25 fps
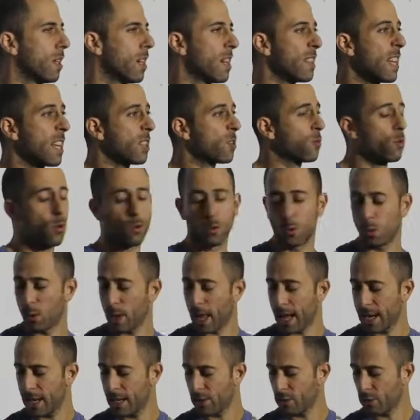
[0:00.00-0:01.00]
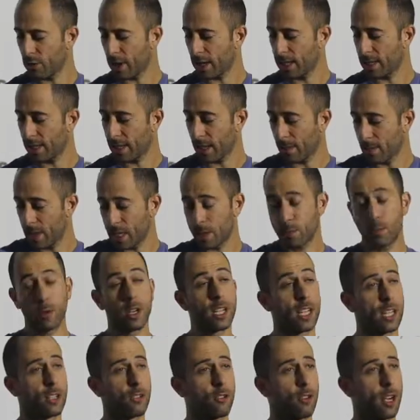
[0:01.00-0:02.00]
And that's not all that interesting. I mean, it's
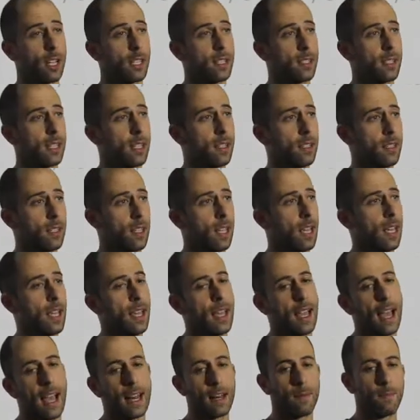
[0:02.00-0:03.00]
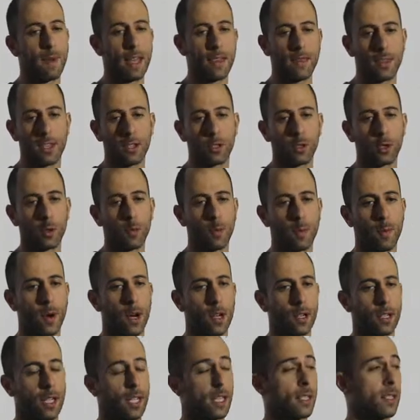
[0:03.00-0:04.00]
pretty interesting. And it meant that
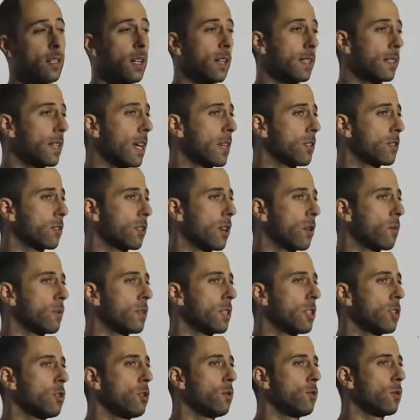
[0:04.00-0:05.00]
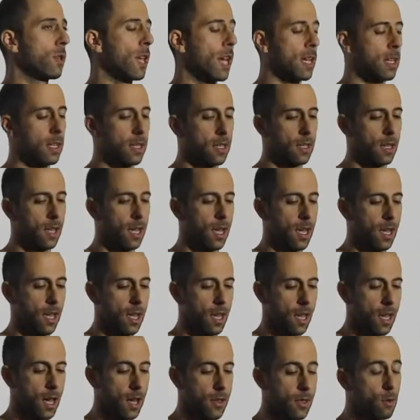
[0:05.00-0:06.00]
supermarkets like Tesco in the UK
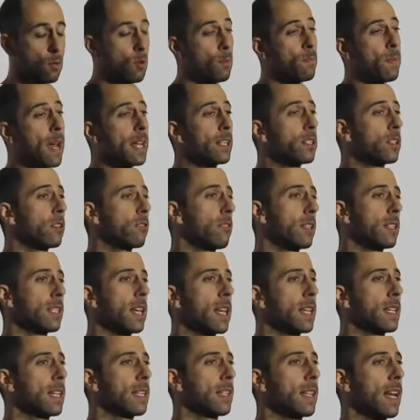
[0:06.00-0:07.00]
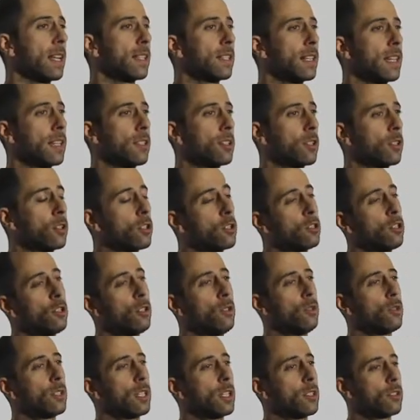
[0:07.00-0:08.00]
that were better at taking that data could
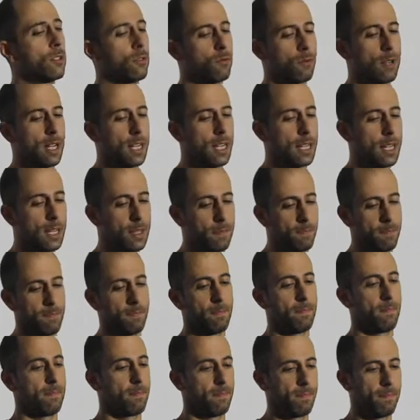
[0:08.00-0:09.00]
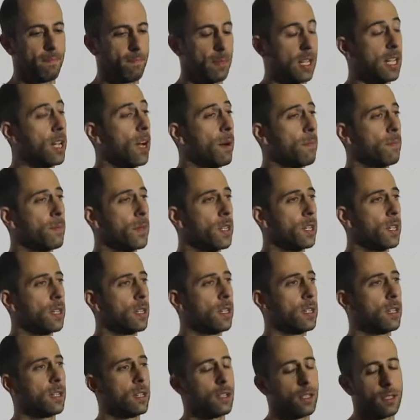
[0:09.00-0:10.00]
use it to really become
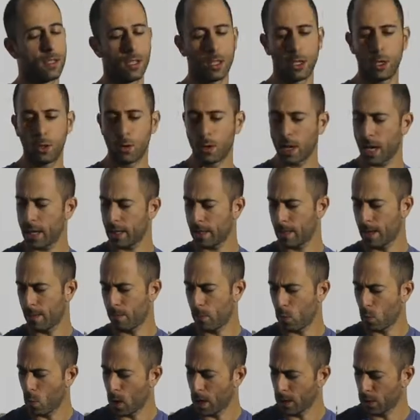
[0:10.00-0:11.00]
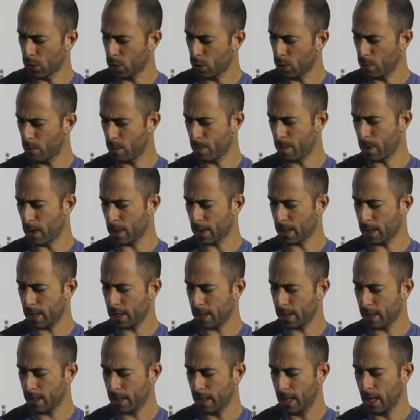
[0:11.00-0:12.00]
the UK's #1
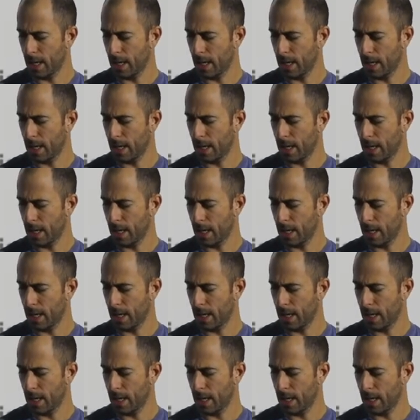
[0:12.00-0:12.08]
supermarket.